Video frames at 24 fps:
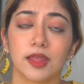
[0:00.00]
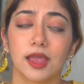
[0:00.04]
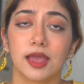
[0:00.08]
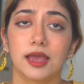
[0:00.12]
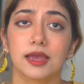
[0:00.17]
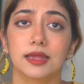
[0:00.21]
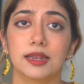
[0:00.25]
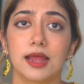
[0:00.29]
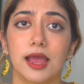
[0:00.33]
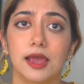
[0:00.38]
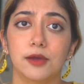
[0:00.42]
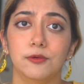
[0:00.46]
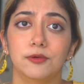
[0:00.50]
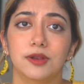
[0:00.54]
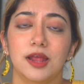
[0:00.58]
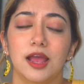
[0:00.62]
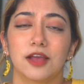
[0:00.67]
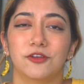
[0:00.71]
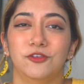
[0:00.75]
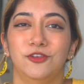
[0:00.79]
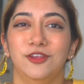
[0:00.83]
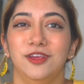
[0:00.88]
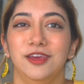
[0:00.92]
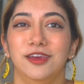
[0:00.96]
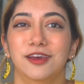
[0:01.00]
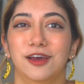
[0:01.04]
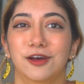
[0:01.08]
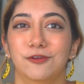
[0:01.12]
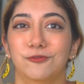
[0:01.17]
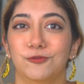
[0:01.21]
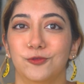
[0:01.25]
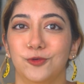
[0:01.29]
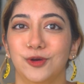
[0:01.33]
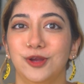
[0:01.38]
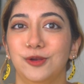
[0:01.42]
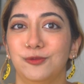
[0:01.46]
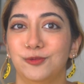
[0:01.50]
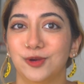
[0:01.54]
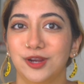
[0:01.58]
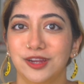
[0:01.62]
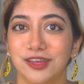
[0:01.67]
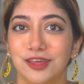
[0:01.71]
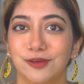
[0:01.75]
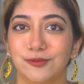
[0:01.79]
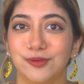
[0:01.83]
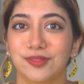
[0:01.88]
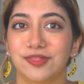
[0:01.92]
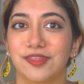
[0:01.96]
And I would actually avoid
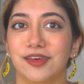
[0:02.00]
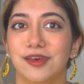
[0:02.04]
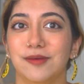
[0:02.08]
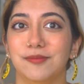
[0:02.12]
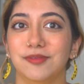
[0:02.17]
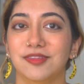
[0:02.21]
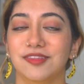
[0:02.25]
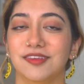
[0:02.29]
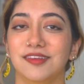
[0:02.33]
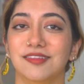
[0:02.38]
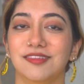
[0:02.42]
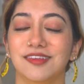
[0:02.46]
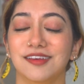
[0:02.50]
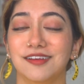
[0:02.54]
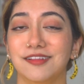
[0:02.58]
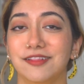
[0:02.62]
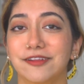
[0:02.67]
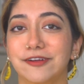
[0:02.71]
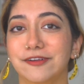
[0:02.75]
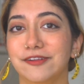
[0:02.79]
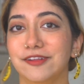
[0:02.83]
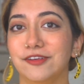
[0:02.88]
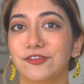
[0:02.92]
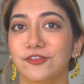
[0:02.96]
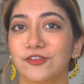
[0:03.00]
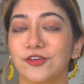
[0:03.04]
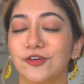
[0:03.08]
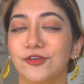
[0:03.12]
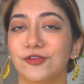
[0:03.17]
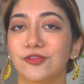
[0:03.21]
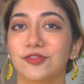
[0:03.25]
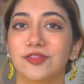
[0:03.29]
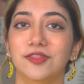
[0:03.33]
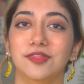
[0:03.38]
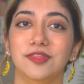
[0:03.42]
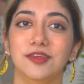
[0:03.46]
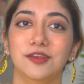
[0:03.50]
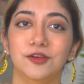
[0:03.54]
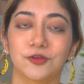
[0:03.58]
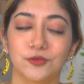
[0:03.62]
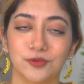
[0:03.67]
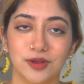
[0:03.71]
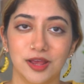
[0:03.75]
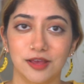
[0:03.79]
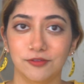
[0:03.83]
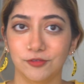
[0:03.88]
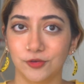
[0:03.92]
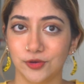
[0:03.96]
working with them since it clearly shows that they
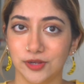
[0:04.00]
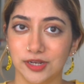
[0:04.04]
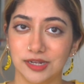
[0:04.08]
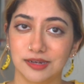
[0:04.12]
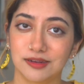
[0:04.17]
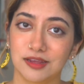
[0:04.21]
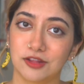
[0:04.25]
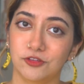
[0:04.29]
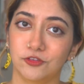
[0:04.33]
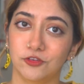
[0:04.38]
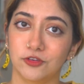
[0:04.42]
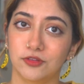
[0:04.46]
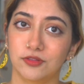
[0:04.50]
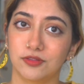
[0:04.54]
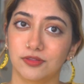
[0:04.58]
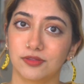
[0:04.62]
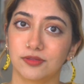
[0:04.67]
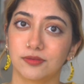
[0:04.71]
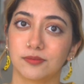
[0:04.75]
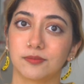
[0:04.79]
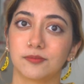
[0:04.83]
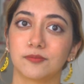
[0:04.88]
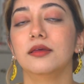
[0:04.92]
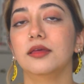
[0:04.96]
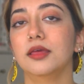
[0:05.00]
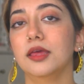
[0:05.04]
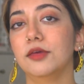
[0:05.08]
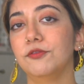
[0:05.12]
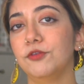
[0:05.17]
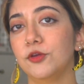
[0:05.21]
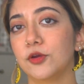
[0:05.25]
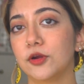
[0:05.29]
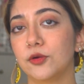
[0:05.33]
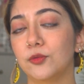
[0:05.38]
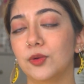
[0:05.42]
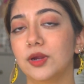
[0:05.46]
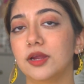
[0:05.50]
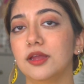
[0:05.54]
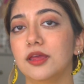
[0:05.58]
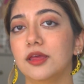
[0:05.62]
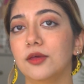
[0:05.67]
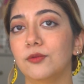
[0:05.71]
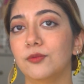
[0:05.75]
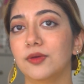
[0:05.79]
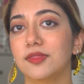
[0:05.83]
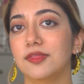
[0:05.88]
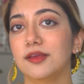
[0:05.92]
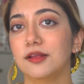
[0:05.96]
don't have good intentions. If you are
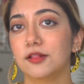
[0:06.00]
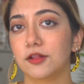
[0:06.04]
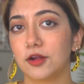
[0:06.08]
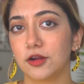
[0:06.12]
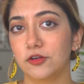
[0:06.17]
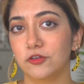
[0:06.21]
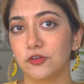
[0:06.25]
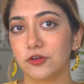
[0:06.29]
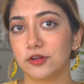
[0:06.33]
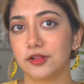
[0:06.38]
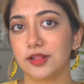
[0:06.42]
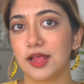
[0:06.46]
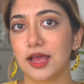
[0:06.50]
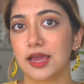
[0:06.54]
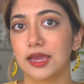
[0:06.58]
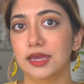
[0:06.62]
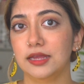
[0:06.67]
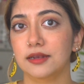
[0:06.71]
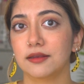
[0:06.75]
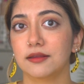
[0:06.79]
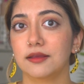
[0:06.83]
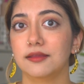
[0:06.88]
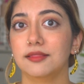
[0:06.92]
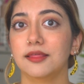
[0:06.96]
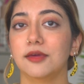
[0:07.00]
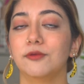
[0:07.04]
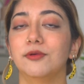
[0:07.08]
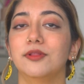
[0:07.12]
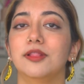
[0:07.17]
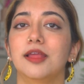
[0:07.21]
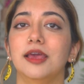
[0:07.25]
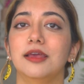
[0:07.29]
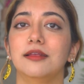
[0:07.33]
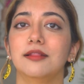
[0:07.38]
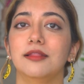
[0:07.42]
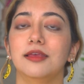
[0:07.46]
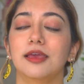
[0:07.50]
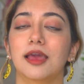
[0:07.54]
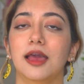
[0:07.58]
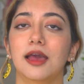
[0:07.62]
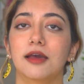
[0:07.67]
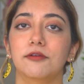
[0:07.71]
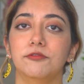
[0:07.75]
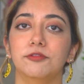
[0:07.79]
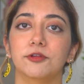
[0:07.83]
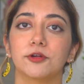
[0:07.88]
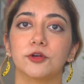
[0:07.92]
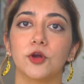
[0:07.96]
working with a larger client, they will likely
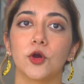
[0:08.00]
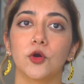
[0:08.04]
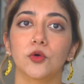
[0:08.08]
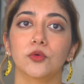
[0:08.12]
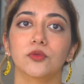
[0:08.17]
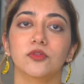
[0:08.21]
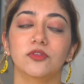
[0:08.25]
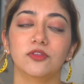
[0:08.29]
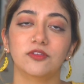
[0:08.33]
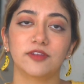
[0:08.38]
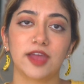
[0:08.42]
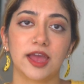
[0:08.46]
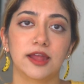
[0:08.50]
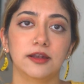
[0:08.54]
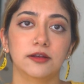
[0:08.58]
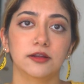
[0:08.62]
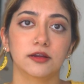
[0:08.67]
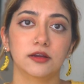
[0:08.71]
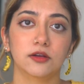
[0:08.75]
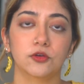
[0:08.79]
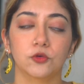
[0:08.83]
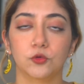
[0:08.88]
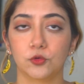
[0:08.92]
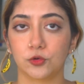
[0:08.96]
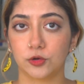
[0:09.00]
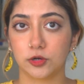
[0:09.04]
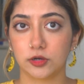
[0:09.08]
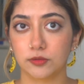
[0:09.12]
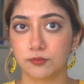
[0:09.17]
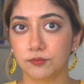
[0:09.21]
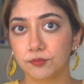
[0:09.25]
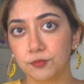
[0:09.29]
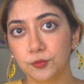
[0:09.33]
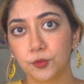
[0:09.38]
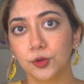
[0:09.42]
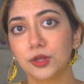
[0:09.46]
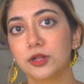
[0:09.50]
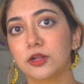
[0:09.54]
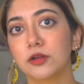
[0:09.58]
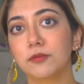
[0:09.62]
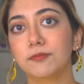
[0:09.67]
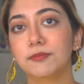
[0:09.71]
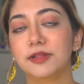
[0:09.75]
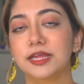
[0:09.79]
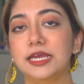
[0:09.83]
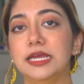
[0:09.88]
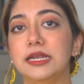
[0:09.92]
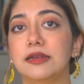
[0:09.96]
have their own standard or
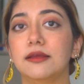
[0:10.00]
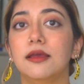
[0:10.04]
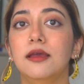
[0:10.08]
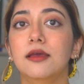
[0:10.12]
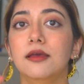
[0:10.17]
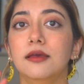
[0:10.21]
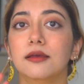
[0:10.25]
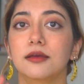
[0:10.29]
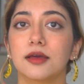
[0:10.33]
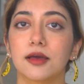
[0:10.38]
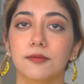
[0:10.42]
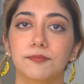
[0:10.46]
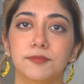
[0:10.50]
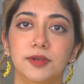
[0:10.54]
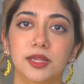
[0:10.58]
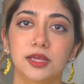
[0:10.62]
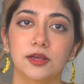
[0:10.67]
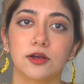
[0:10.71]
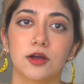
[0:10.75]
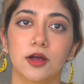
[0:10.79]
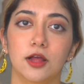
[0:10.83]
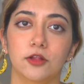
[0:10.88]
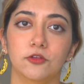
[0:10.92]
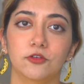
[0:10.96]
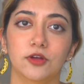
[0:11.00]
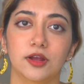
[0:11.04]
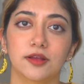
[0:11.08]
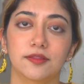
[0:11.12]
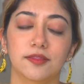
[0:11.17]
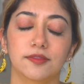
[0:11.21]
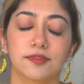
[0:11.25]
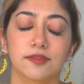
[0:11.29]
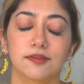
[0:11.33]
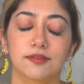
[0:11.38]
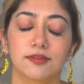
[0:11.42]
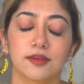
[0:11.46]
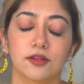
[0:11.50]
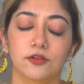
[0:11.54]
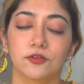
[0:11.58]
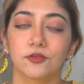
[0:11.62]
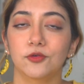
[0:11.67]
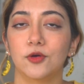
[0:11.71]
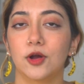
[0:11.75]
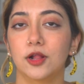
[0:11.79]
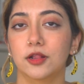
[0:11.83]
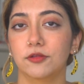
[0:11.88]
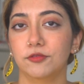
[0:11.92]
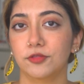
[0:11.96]
boilerplate company contract that they send
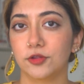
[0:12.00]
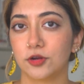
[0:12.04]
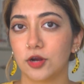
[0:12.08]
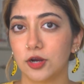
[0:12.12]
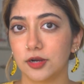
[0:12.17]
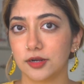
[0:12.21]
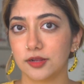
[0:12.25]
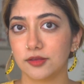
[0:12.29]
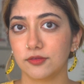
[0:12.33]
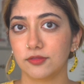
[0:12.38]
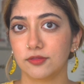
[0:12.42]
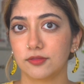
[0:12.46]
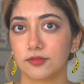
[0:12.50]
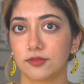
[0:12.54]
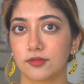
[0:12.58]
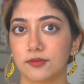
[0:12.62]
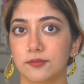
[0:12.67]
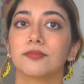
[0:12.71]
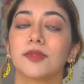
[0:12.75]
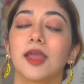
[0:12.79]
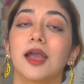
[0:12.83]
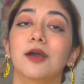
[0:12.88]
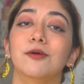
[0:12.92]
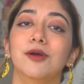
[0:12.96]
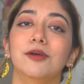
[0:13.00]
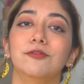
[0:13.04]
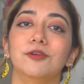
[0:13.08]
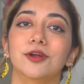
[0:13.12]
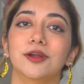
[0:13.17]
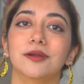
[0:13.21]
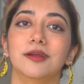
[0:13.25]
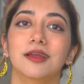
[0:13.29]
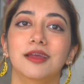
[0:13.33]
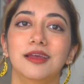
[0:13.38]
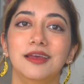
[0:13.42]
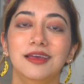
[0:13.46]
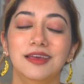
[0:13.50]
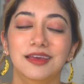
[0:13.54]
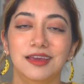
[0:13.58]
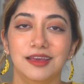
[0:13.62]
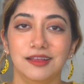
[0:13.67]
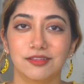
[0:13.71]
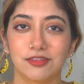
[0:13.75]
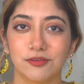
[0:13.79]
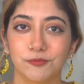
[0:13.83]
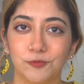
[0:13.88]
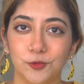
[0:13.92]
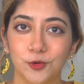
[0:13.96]
to all of their artists. However,
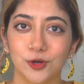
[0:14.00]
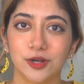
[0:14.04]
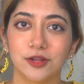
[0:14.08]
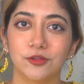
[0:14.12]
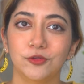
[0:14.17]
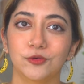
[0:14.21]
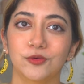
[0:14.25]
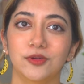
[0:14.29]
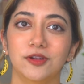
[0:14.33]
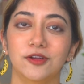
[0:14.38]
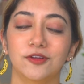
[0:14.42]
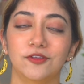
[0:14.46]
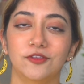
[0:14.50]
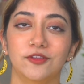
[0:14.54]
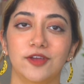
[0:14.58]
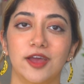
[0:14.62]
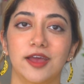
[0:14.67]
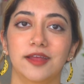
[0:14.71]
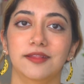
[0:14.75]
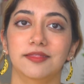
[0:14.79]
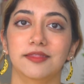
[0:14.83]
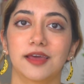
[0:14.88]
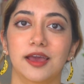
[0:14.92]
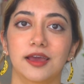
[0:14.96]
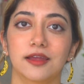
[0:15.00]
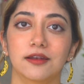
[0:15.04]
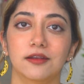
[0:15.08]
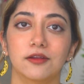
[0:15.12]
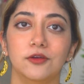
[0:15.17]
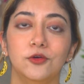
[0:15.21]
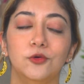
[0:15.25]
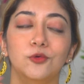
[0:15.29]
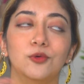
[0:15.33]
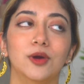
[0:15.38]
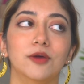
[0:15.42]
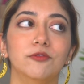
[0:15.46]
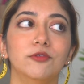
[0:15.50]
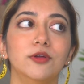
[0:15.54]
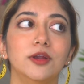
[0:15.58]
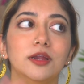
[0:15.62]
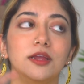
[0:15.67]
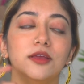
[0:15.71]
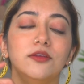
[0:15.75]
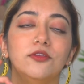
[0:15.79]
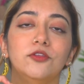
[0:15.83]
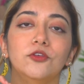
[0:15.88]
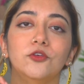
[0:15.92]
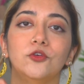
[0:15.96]
it's important to understand that whoever
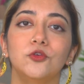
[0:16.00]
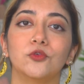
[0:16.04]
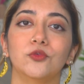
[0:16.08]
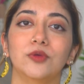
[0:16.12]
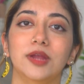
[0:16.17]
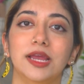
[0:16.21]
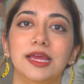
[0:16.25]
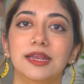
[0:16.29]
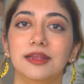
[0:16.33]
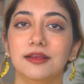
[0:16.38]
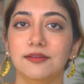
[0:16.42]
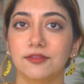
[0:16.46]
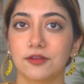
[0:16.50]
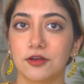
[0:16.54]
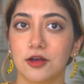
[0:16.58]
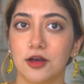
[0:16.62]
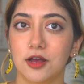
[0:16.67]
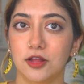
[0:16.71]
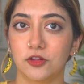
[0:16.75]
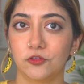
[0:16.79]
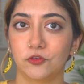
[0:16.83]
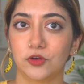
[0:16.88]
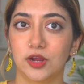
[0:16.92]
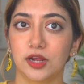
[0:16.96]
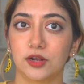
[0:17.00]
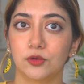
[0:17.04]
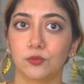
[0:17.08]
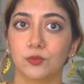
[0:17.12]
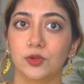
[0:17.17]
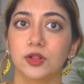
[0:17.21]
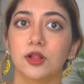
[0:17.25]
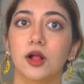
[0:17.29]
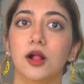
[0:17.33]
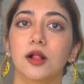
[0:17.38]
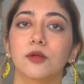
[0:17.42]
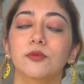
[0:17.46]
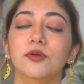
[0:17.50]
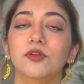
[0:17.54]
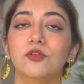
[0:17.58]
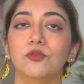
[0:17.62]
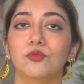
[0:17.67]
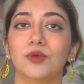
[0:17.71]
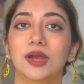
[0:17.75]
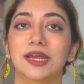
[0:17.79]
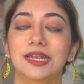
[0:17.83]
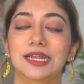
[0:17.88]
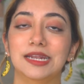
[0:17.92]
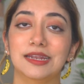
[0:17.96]
is creating the contract will
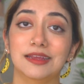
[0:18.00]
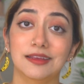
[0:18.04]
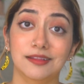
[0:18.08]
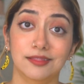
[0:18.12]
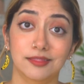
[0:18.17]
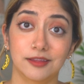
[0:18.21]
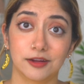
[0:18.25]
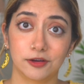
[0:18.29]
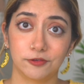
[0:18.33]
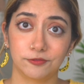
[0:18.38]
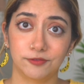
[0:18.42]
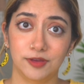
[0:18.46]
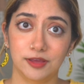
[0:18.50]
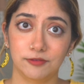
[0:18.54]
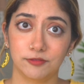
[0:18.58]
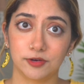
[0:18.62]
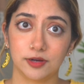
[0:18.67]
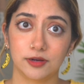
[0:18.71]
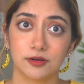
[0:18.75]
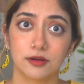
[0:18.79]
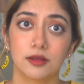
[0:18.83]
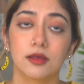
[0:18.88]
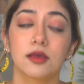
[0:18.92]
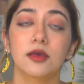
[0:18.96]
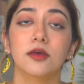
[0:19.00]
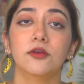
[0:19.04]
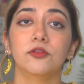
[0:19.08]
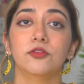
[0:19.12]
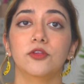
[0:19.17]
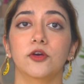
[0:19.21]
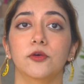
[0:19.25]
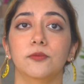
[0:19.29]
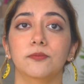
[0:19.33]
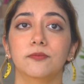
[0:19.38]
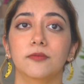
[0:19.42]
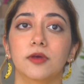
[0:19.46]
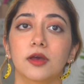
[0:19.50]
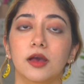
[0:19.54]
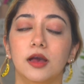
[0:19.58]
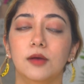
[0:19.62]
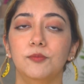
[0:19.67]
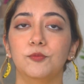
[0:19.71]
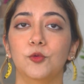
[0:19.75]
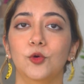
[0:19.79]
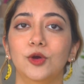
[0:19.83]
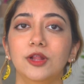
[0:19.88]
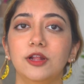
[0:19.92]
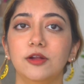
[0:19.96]
always write it in their favor. So,
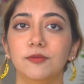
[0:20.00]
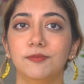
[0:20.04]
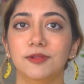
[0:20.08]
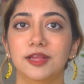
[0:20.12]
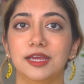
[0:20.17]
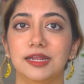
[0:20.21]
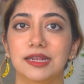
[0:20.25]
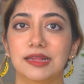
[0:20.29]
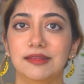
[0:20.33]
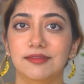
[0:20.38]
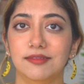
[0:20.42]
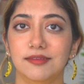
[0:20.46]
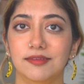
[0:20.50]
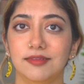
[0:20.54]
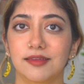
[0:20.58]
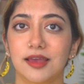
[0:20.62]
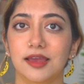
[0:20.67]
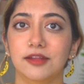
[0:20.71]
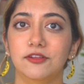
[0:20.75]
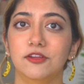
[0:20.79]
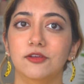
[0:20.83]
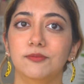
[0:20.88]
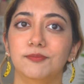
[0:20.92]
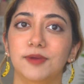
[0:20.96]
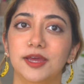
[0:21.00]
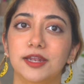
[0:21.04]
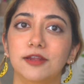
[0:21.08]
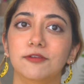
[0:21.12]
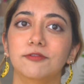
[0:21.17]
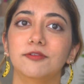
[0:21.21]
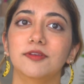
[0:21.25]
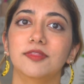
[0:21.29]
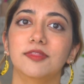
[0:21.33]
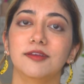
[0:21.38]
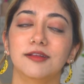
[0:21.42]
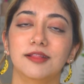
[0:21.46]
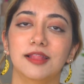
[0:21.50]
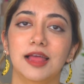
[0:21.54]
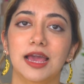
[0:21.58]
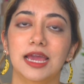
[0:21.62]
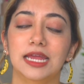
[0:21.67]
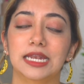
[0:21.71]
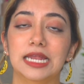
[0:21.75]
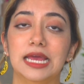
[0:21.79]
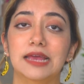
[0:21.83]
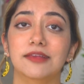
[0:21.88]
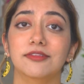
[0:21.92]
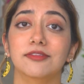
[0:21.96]
a boilerplate is designed to benefit the
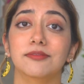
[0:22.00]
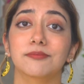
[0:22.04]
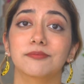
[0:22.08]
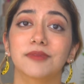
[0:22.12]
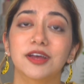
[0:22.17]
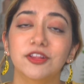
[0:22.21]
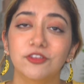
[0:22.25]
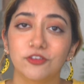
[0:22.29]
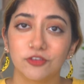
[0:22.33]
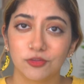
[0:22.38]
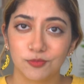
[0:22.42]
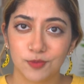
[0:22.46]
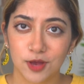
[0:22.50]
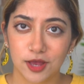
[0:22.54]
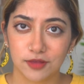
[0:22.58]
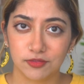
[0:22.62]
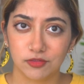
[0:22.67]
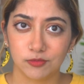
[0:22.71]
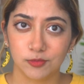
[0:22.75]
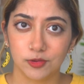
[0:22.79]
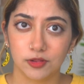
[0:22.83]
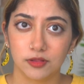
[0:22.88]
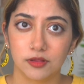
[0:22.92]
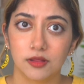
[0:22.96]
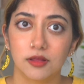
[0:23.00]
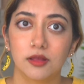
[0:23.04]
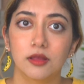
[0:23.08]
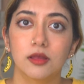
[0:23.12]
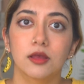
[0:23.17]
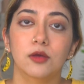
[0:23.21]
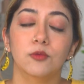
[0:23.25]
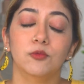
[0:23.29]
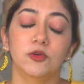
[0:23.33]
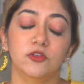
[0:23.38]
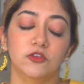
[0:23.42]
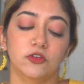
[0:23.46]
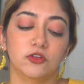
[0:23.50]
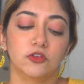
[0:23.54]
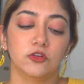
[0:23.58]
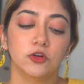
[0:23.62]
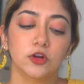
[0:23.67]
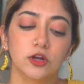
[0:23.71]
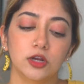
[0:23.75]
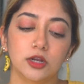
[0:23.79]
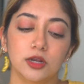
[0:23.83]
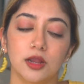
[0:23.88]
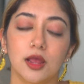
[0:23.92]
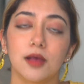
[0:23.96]
client as much as possible, which in
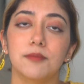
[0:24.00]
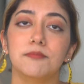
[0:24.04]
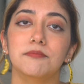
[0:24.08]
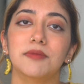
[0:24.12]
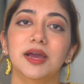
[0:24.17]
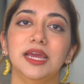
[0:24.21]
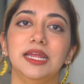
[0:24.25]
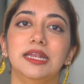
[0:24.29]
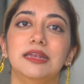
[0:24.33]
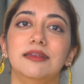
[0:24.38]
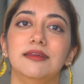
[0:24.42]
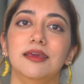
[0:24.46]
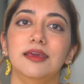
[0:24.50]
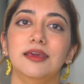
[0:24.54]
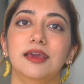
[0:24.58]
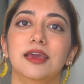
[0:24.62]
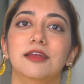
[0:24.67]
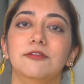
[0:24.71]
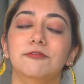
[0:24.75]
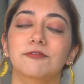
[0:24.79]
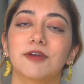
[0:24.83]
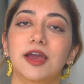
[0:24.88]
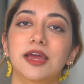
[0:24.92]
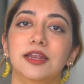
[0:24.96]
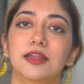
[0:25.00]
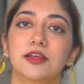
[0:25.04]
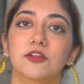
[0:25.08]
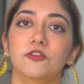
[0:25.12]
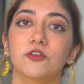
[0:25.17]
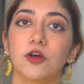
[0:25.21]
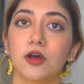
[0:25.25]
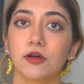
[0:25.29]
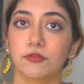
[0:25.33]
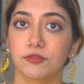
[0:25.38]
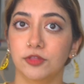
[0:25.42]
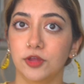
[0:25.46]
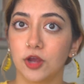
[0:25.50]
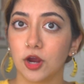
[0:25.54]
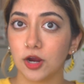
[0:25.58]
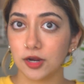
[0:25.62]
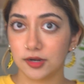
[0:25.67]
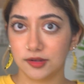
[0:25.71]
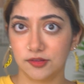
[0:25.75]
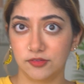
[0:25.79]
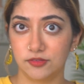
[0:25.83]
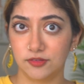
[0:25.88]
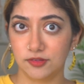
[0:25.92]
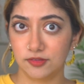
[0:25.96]
turn might take advantage of the
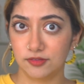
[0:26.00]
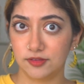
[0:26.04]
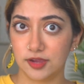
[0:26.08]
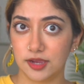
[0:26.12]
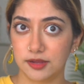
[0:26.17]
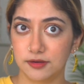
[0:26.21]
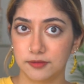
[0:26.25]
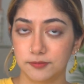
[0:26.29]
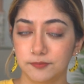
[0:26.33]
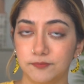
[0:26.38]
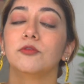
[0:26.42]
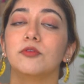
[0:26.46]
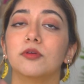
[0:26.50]
artist instead.